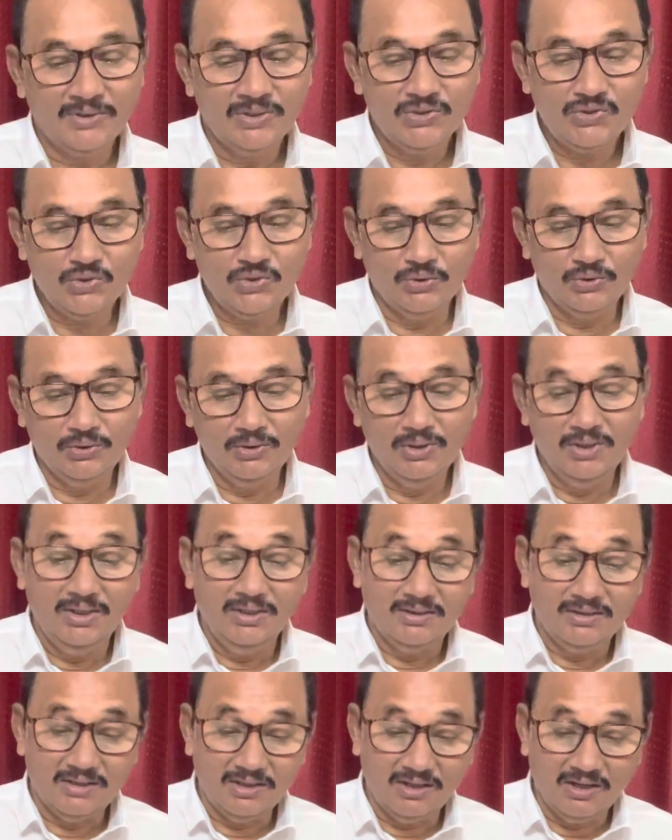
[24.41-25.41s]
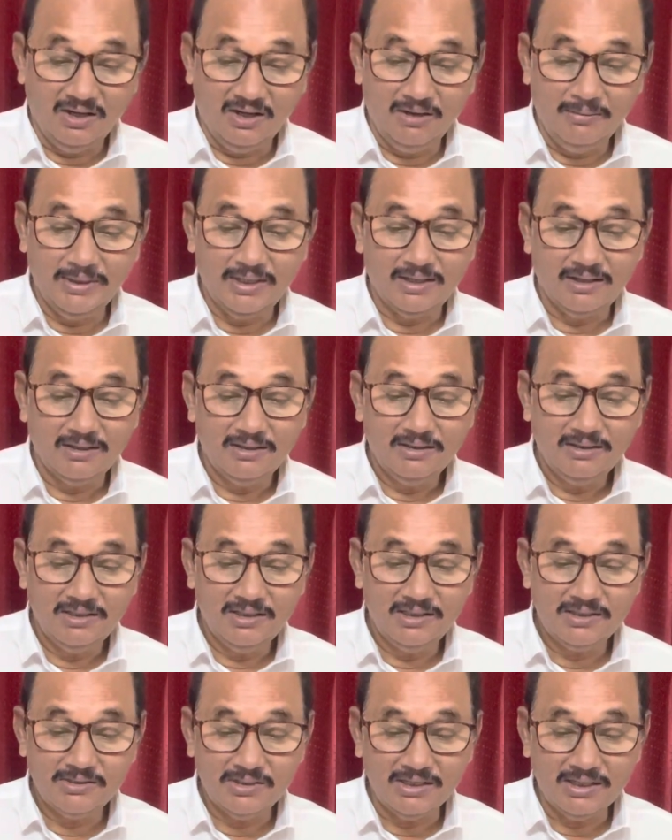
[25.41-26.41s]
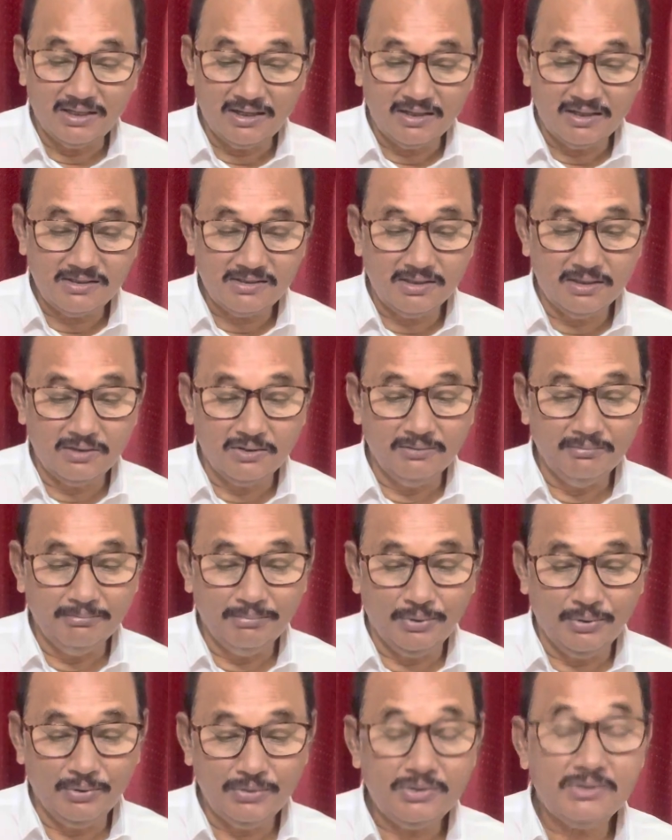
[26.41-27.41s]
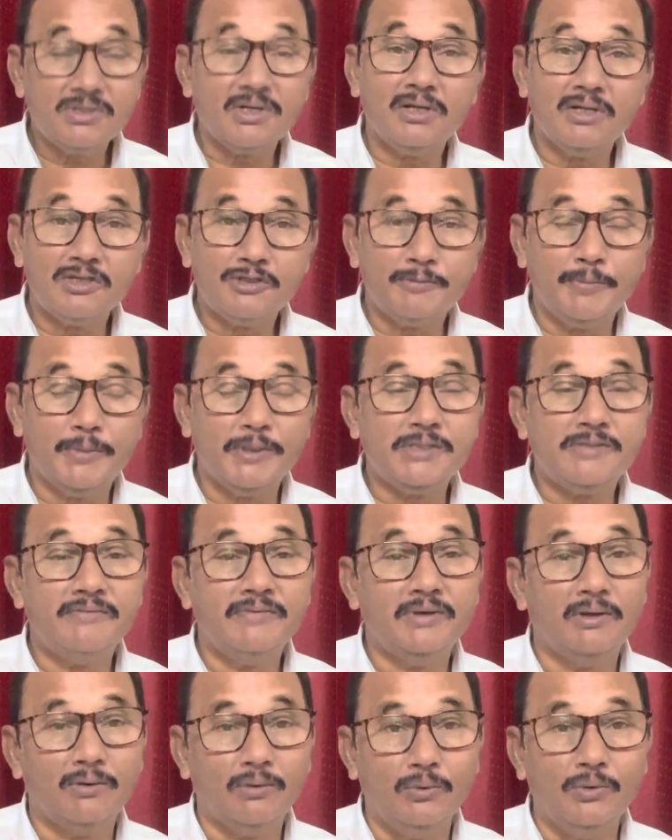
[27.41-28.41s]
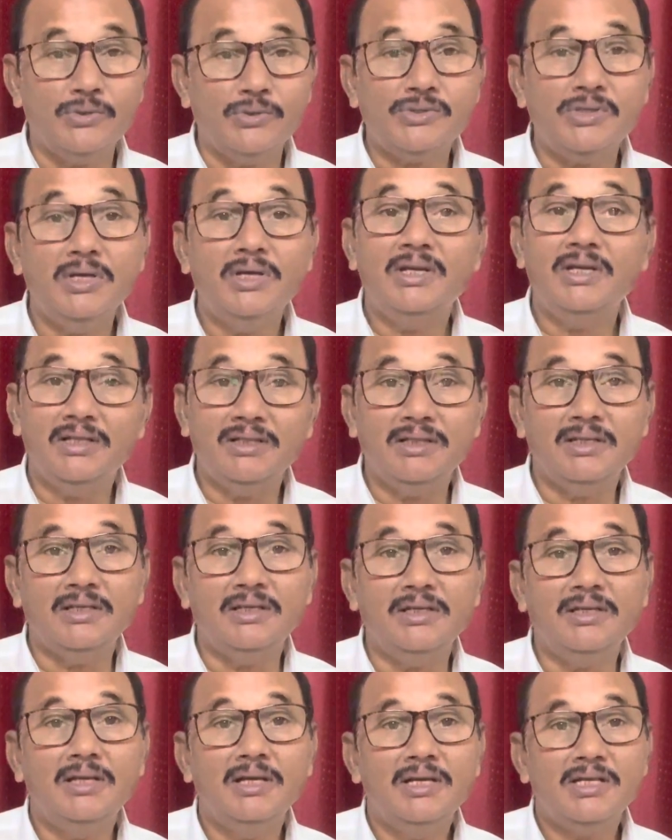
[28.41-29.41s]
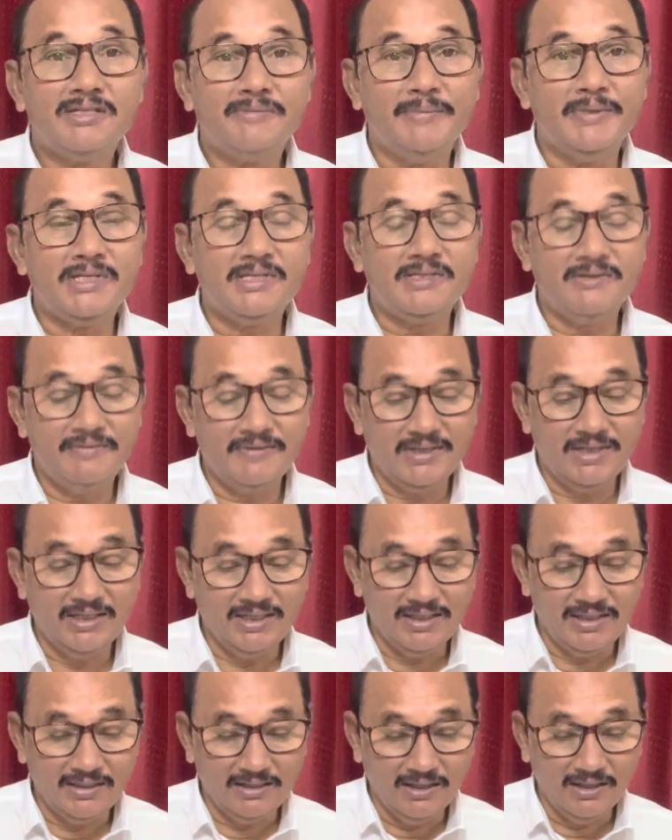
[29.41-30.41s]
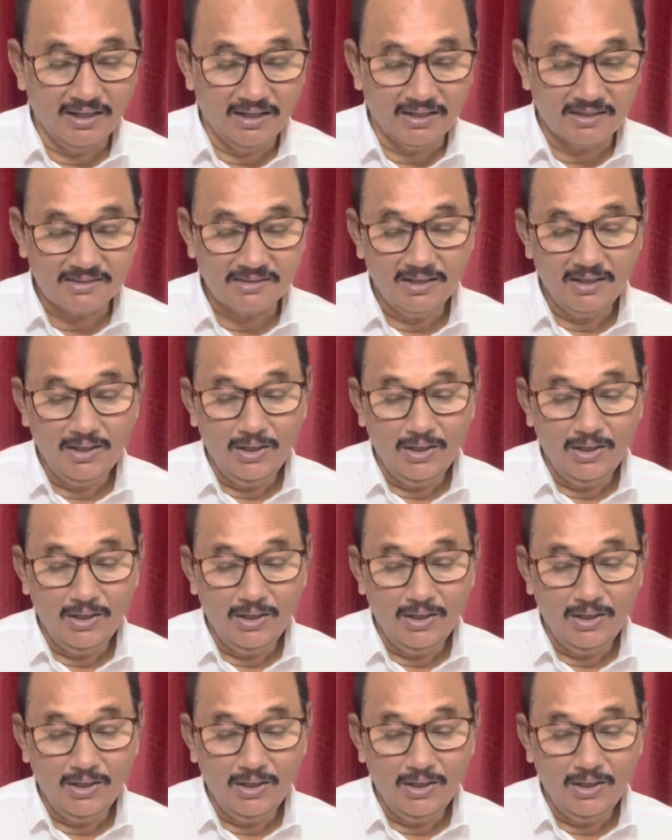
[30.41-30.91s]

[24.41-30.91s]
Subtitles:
So, the government is entrusted to impose certain specific rules in the specific areas.